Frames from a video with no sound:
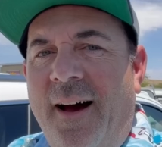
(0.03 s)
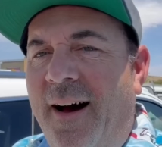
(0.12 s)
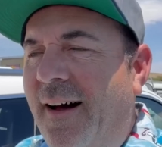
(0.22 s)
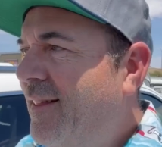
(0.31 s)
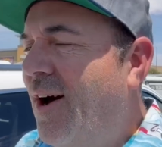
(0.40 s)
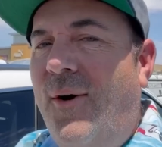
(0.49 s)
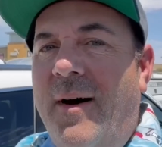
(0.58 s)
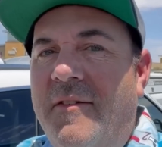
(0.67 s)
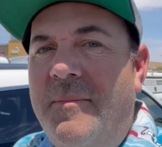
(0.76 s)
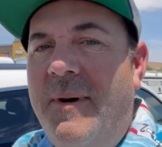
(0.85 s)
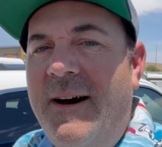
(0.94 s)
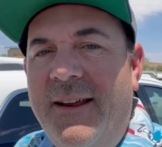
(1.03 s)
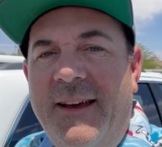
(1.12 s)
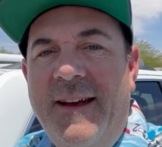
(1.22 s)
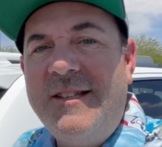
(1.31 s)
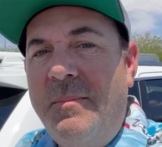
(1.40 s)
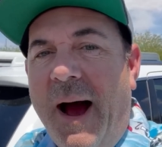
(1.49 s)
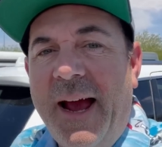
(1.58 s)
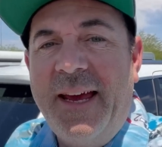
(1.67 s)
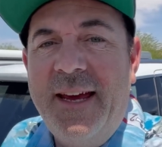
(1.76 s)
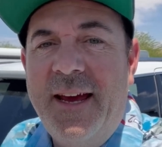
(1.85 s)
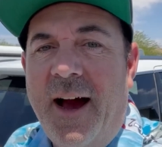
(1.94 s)
Hello everybody, it's
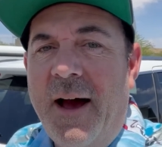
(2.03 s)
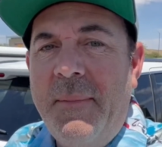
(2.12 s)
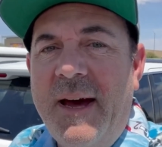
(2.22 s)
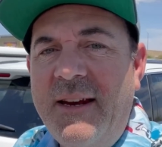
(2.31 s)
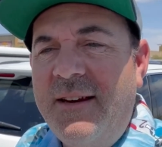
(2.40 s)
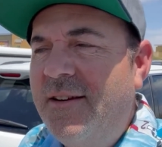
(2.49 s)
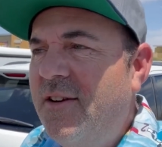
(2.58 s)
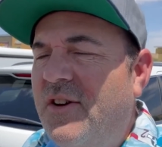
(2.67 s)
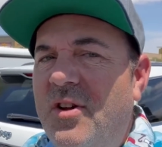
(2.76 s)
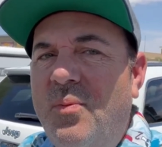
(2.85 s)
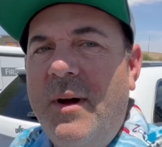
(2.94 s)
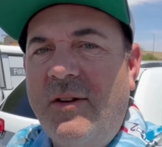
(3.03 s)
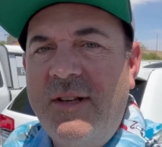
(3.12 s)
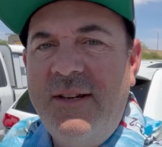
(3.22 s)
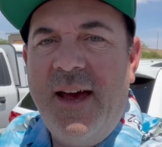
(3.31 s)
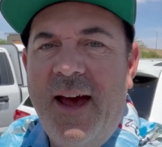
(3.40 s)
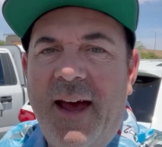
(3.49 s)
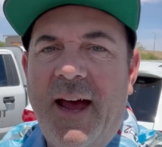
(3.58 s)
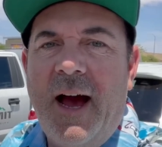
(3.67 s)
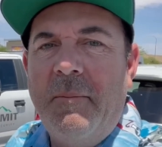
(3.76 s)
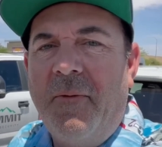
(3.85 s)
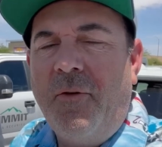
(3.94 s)
Mikey. I'm headed into Goodwill today.
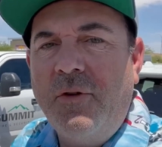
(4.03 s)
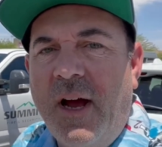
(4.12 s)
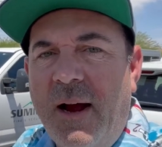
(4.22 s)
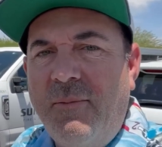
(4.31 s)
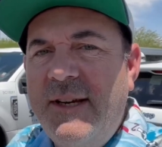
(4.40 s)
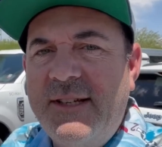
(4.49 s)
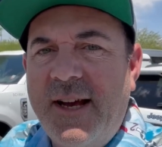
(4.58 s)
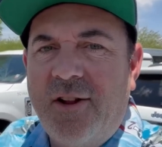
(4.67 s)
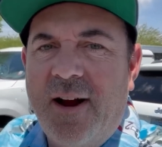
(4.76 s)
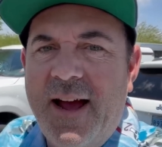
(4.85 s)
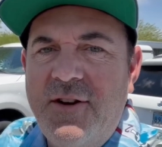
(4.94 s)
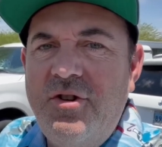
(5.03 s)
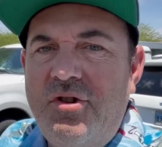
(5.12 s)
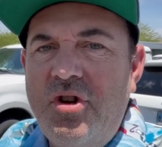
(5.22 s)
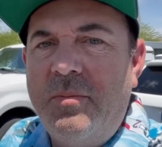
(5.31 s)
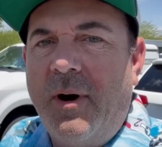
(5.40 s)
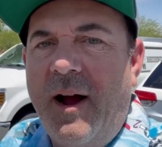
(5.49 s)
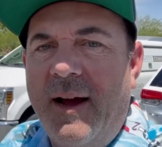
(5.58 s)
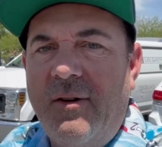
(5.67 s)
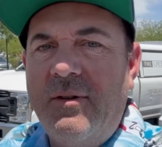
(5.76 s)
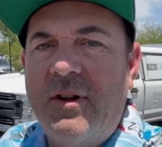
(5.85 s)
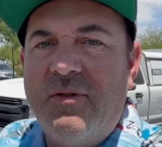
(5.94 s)
I'm a full-time reseller and YouTuber. I
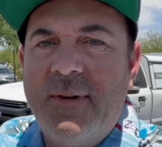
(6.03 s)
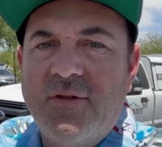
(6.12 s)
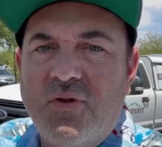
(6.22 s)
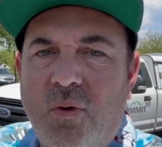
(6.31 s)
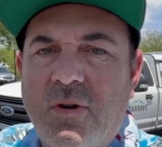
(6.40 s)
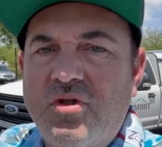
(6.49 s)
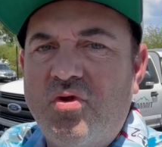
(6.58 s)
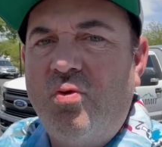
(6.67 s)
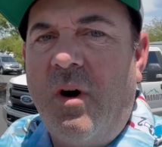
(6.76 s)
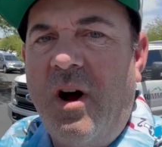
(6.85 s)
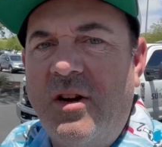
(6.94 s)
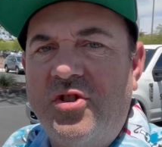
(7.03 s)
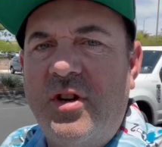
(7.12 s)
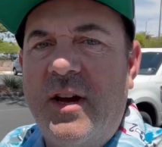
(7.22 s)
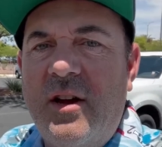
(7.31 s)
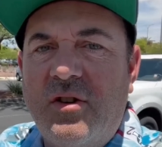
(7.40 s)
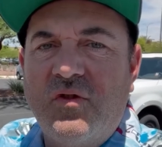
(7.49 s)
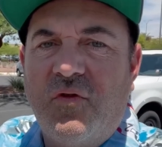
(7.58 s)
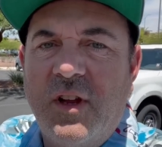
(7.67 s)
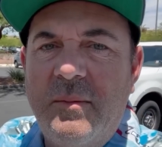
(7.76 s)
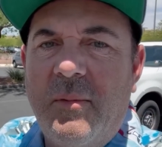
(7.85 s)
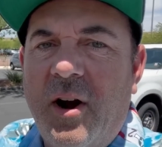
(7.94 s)
go into thrift stores, garage sales,
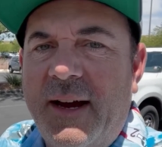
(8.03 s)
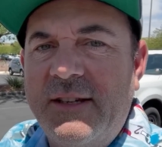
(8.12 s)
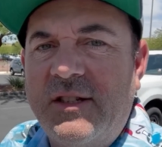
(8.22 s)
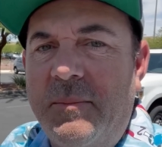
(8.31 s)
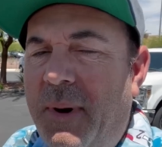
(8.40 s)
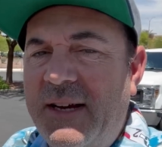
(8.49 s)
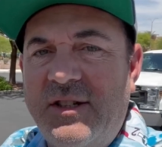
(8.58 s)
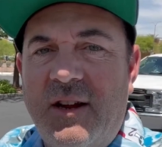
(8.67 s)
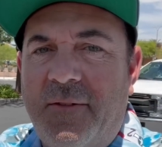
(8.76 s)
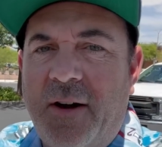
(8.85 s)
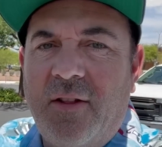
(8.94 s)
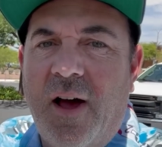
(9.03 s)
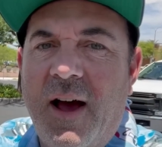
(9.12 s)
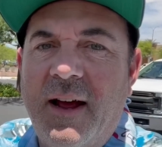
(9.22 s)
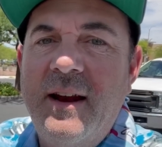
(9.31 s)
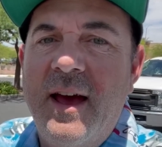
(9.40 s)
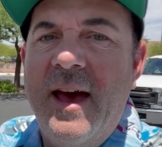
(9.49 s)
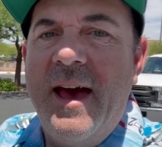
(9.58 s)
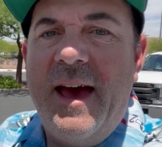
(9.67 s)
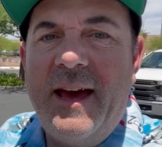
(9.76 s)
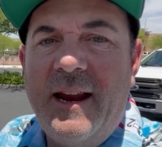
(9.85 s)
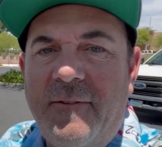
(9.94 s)
flea markets. I buy stuff online
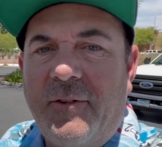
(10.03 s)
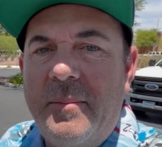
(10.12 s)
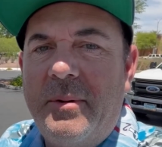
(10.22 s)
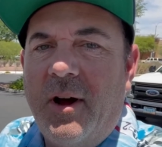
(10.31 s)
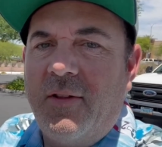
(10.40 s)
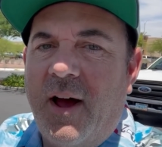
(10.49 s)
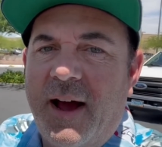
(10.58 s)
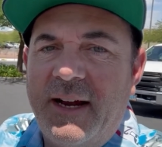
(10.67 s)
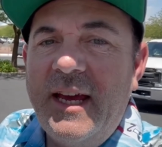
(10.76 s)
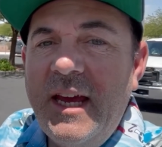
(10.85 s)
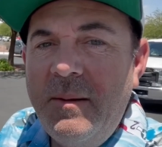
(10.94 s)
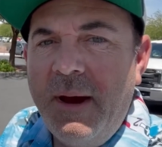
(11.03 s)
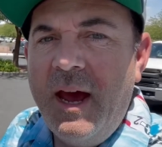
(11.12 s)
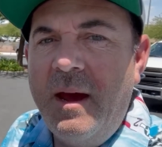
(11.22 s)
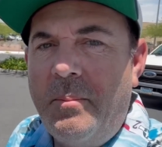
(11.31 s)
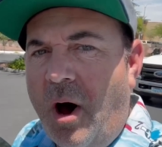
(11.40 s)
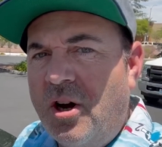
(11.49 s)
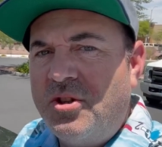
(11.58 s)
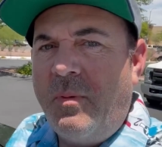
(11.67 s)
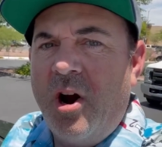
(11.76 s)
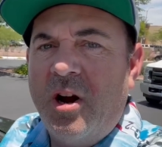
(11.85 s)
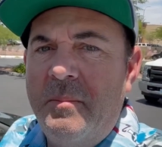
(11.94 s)
and I flip it online. eBay,
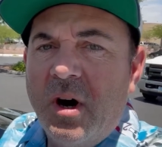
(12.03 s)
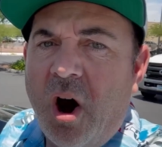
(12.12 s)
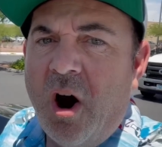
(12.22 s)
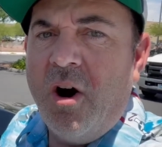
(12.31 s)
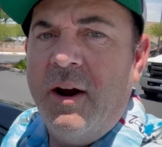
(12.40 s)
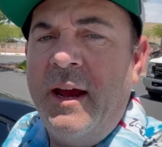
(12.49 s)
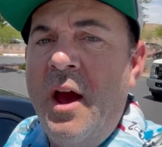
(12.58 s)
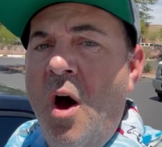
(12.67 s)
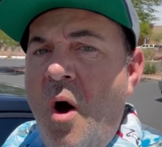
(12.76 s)
Poshmark, Mercari,